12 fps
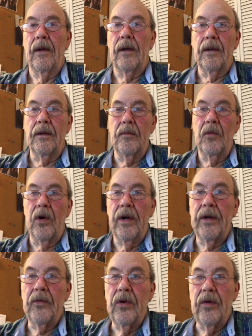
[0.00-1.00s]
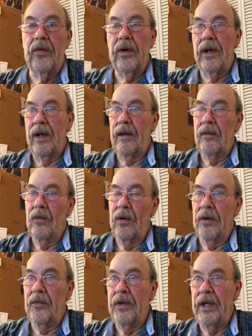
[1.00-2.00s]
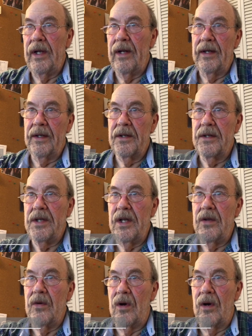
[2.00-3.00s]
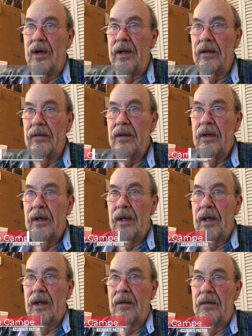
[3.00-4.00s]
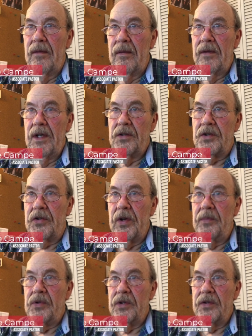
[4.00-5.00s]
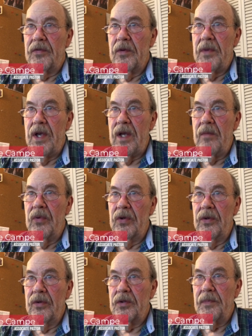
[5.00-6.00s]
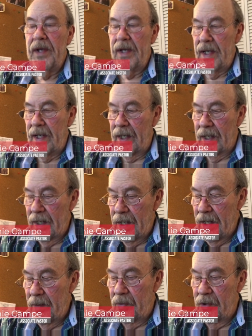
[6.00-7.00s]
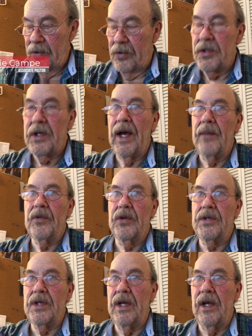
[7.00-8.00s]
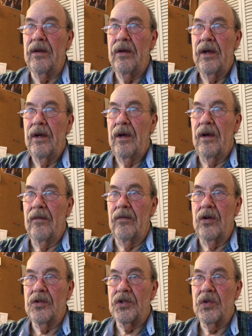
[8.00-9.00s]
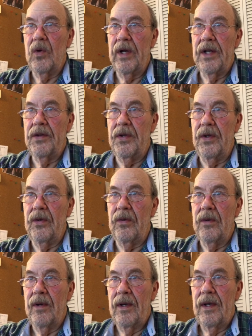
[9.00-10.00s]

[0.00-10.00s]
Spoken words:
Good morning, River. I want to read and continue on in these scriptures from Hebrews, beginning at Hebrews chapter 10, verse 22.